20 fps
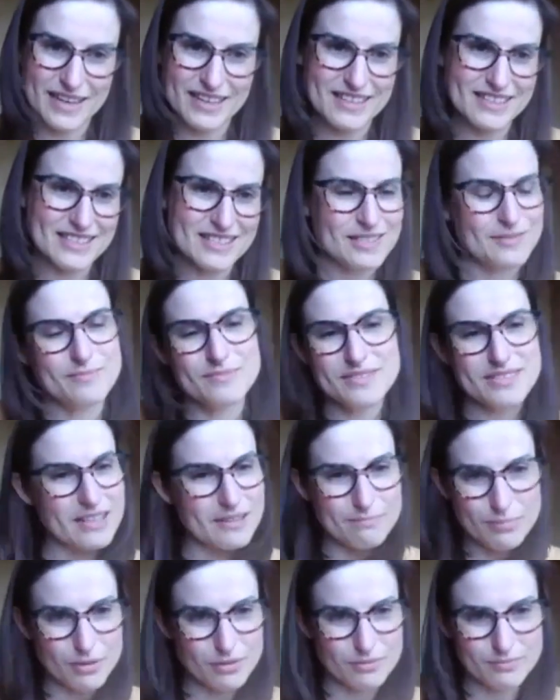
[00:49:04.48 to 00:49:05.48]
mechanisms
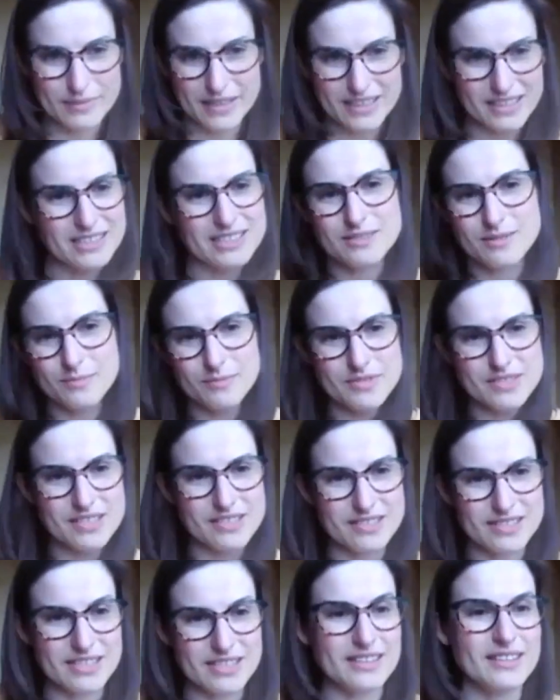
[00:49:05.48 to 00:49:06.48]
than pull mechanisms,
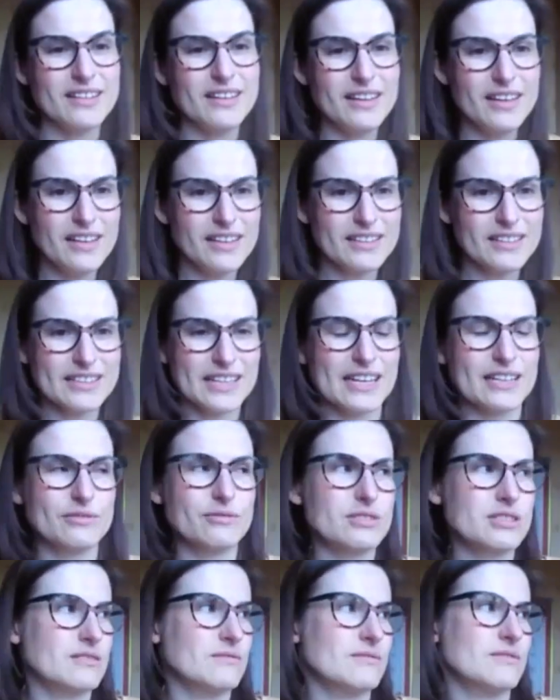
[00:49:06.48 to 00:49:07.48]
using the
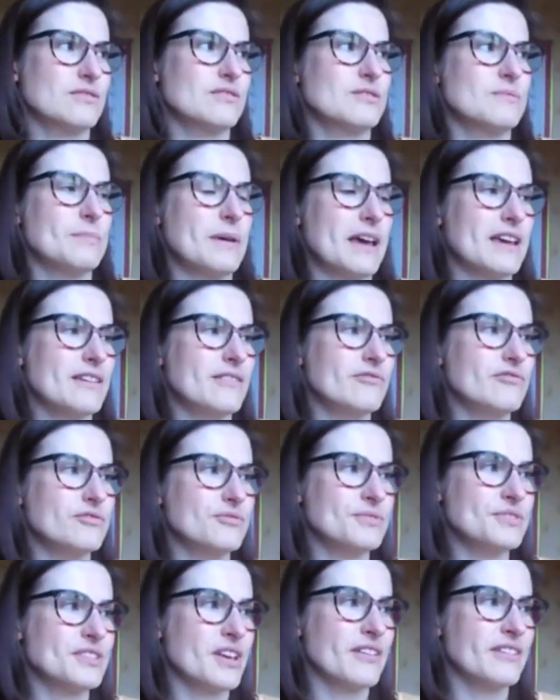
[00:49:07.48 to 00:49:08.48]
language of sort of
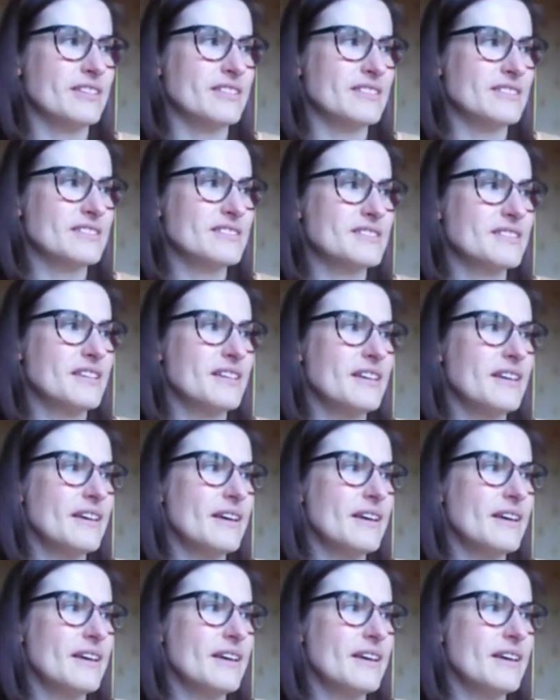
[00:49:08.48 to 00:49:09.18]
behavioral science.